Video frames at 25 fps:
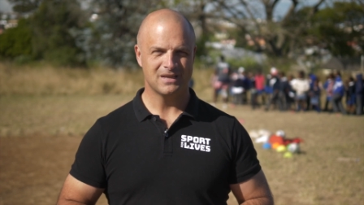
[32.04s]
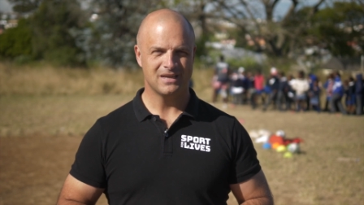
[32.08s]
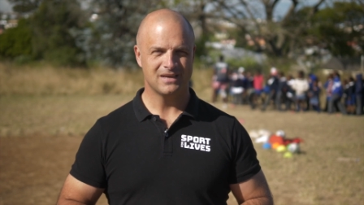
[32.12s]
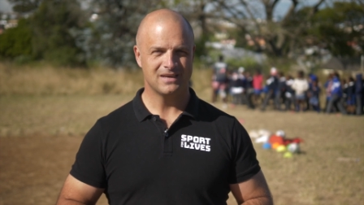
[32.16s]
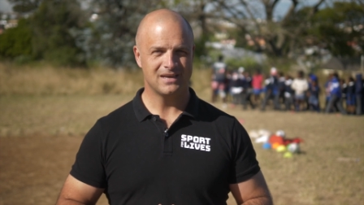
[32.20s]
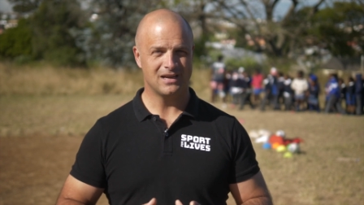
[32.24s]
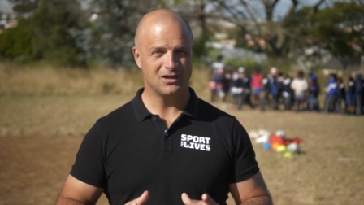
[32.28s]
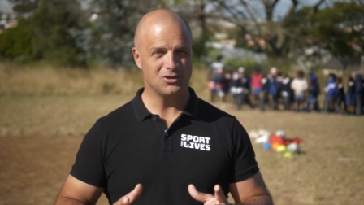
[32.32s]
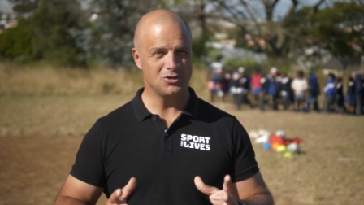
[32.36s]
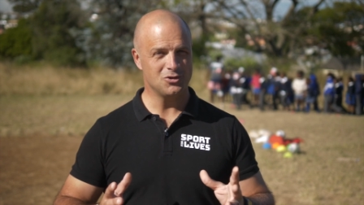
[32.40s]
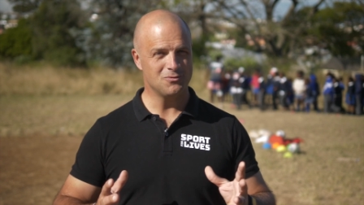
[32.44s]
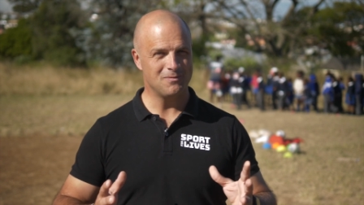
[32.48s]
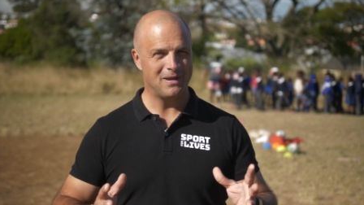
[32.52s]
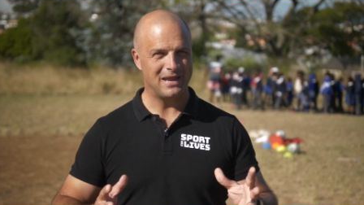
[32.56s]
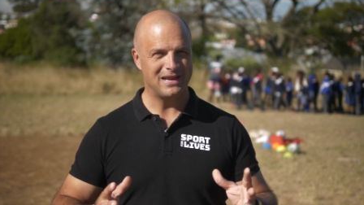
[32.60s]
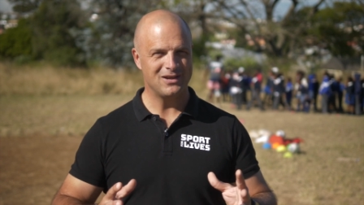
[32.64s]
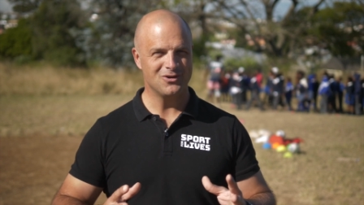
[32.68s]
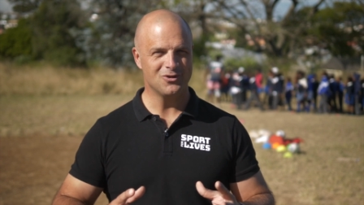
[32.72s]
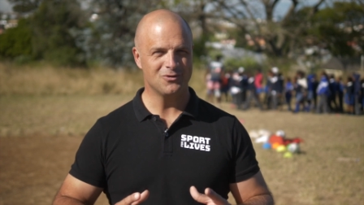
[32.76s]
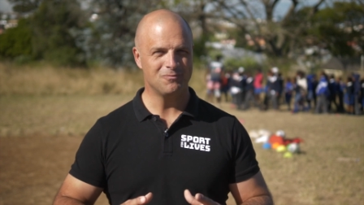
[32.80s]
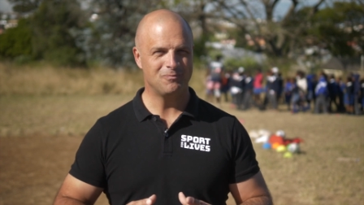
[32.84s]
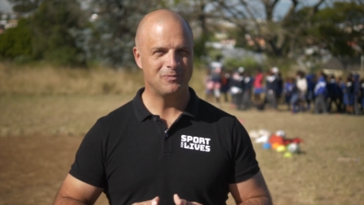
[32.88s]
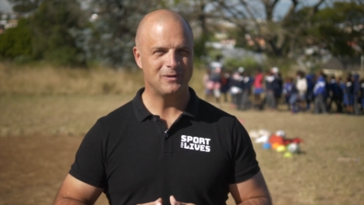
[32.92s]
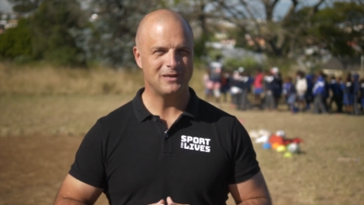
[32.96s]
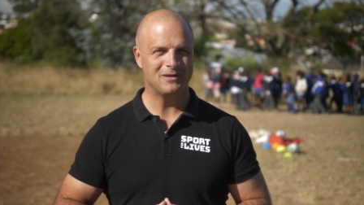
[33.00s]
Now, you may
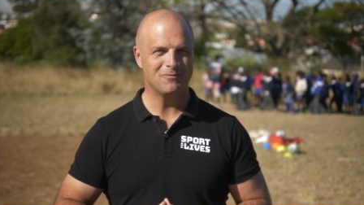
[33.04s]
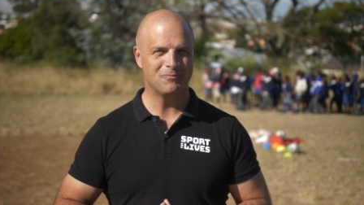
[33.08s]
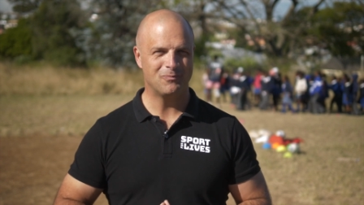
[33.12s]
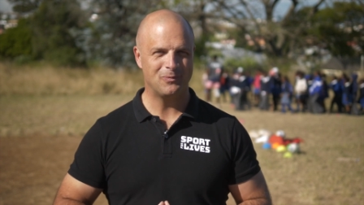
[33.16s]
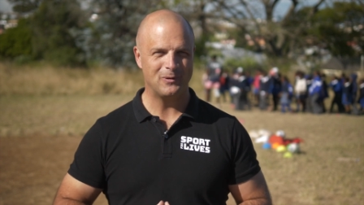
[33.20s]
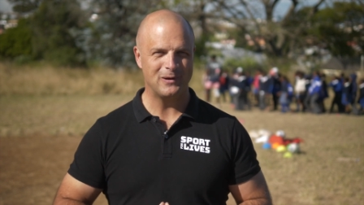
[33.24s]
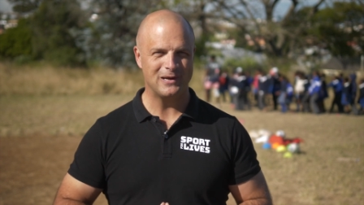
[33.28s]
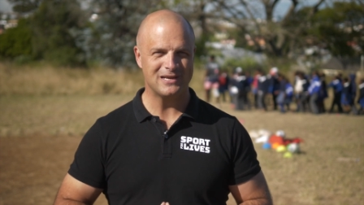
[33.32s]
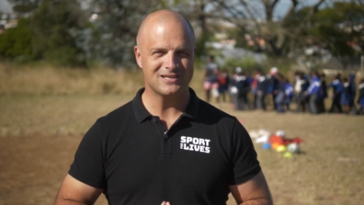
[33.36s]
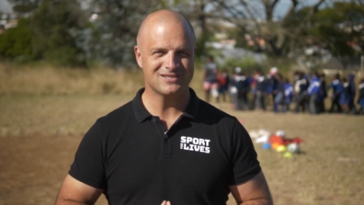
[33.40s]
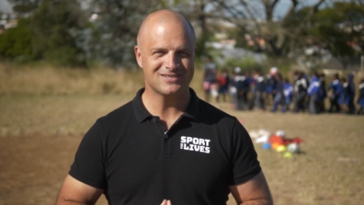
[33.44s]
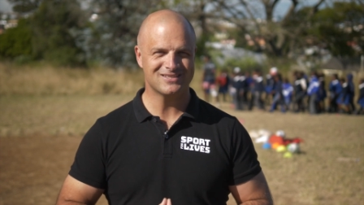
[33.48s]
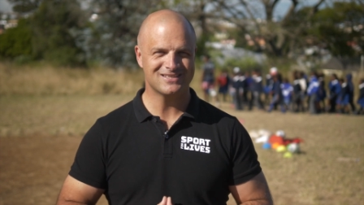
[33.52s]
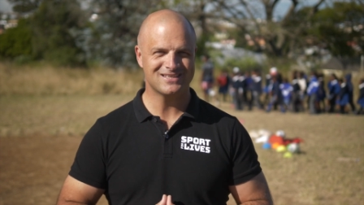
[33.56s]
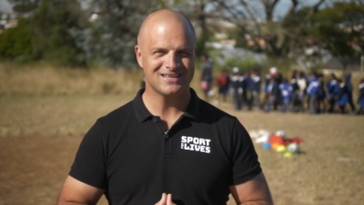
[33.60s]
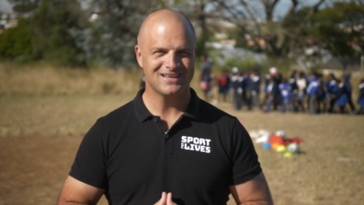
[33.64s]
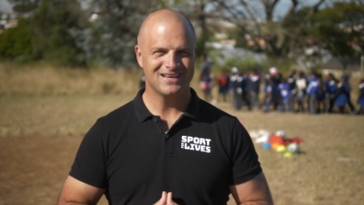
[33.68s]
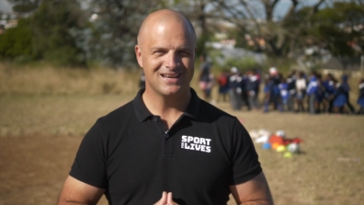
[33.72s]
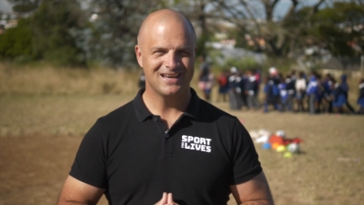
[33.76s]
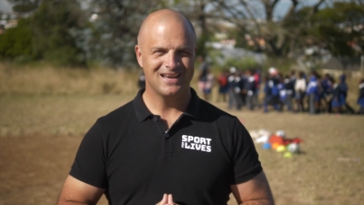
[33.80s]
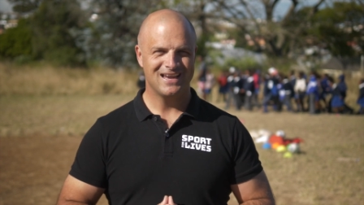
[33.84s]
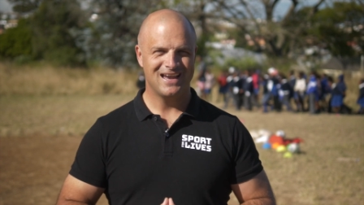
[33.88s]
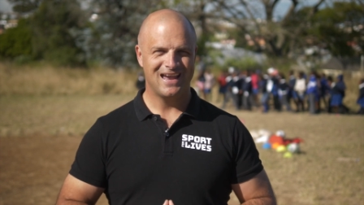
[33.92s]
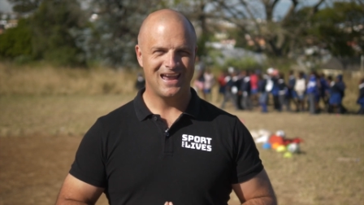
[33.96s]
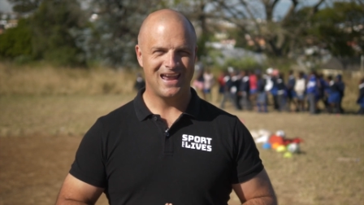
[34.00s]
not be impressed,
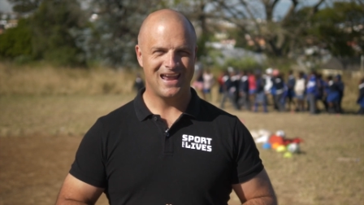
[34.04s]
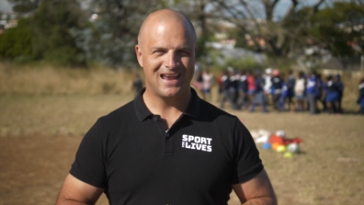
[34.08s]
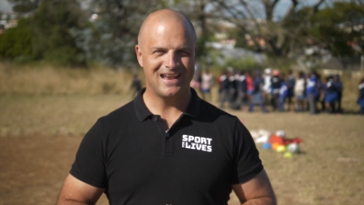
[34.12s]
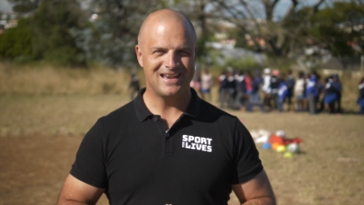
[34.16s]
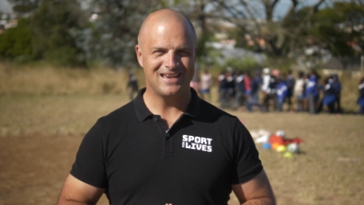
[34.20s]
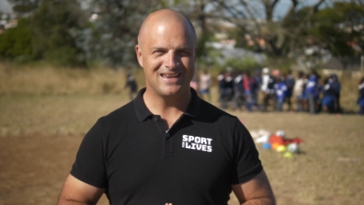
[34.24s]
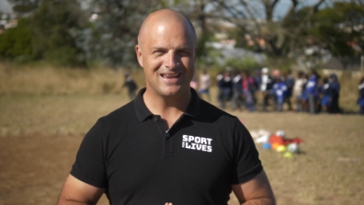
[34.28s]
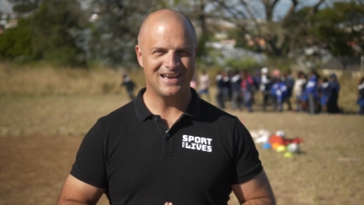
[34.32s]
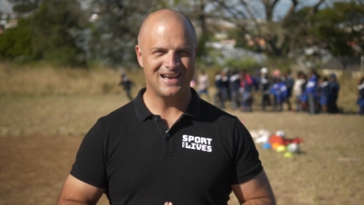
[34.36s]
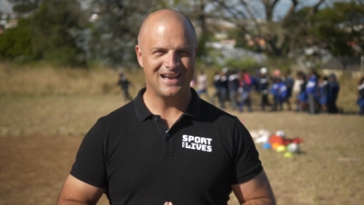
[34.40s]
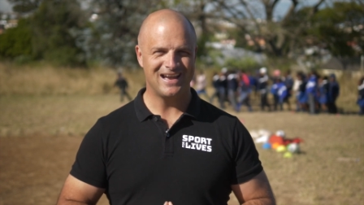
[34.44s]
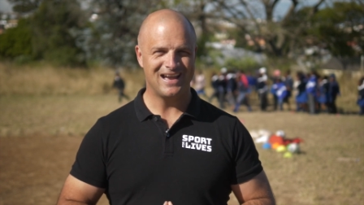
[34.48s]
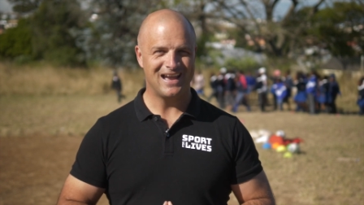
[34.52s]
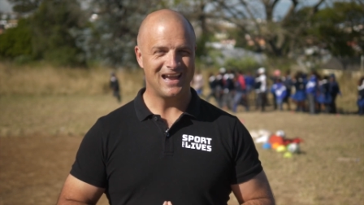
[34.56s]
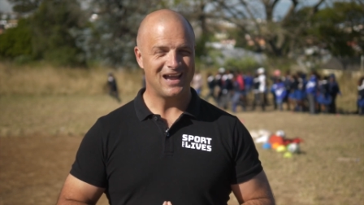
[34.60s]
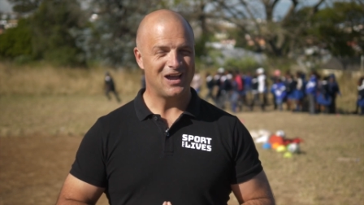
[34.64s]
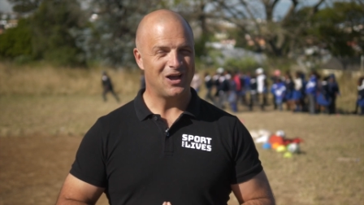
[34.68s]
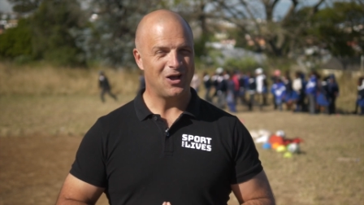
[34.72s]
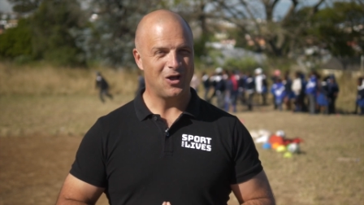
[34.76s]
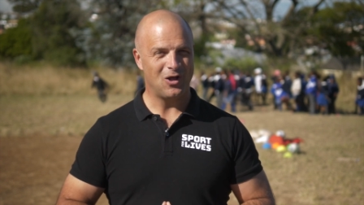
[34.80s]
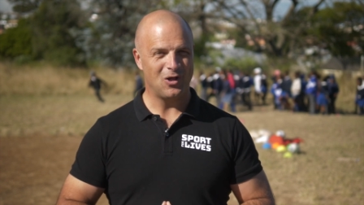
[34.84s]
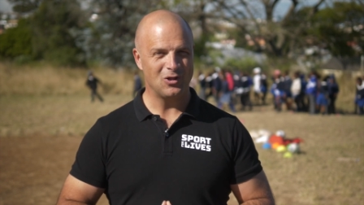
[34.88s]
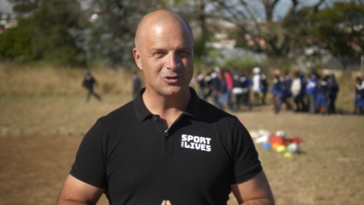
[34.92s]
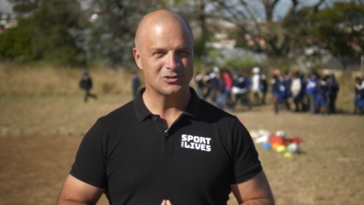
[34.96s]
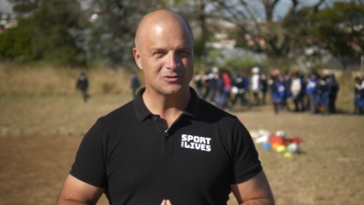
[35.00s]
and
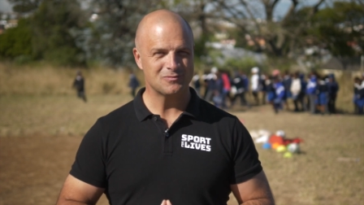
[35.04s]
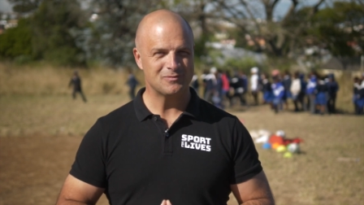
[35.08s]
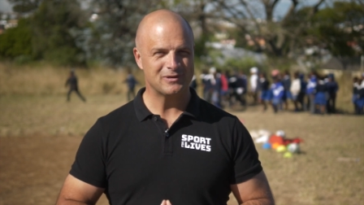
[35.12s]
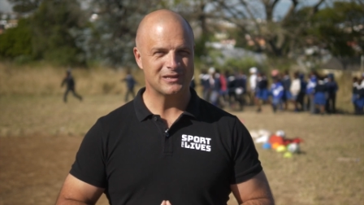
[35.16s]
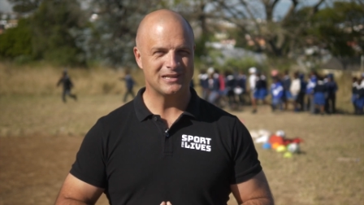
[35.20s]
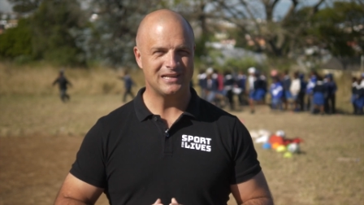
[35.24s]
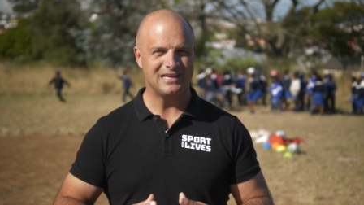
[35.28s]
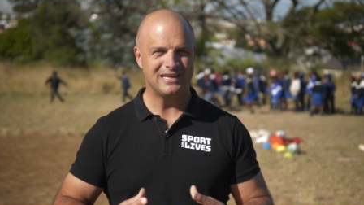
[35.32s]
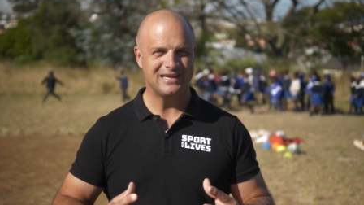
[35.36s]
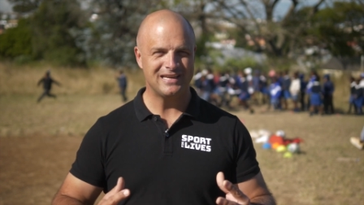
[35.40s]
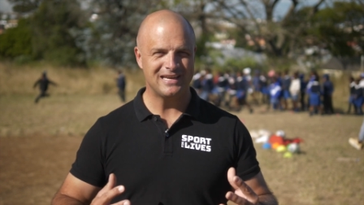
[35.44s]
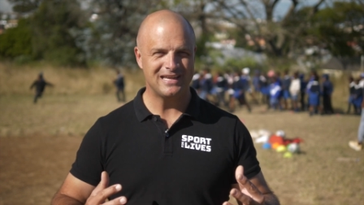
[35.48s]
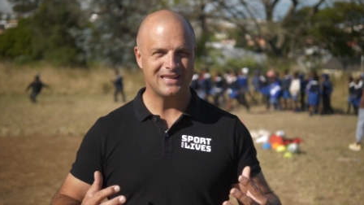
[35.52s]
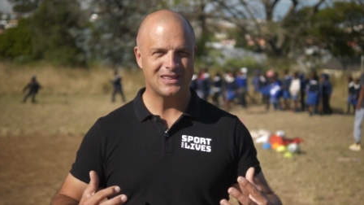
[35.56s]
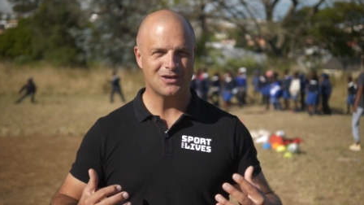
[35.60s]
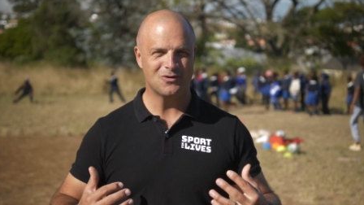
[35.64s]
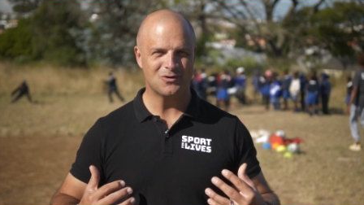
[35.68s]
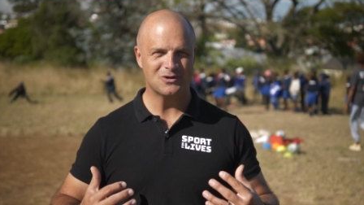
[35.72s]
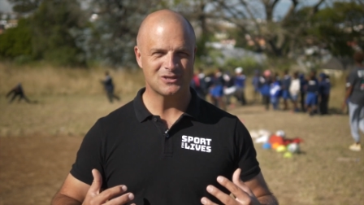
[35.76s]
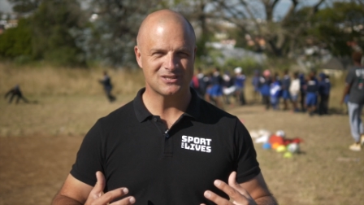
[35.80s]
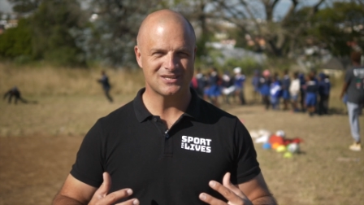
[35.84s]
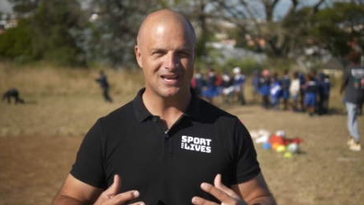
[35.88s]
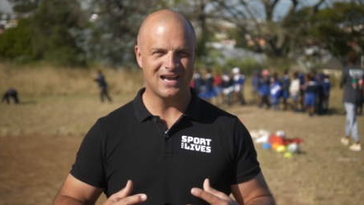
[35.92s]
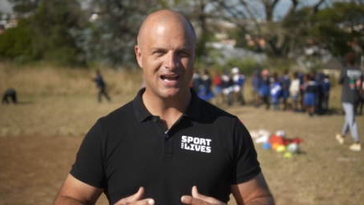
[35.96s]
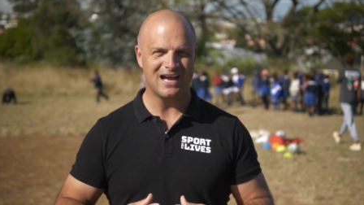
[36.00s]
ultimately, neither
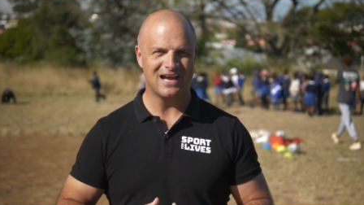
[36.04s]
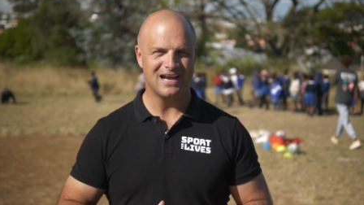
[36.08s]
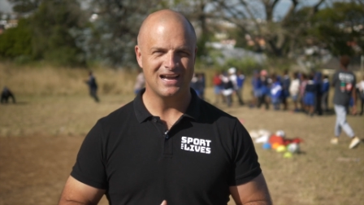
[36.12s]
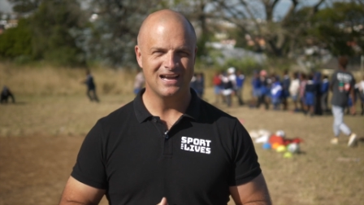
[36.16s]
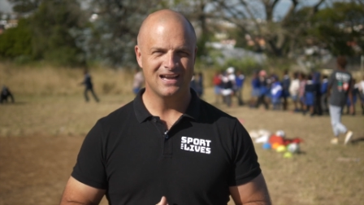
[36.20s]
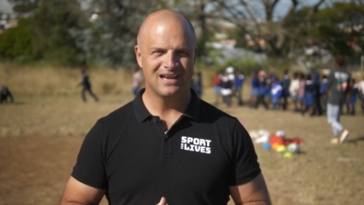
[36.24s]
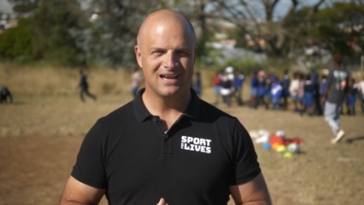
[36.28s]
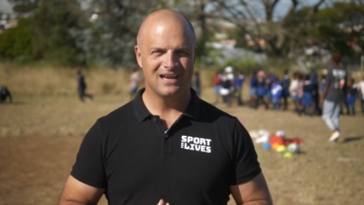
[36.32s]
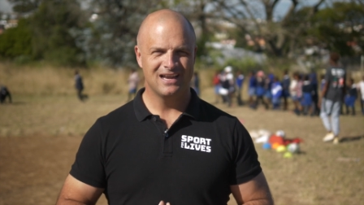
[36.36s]
was I.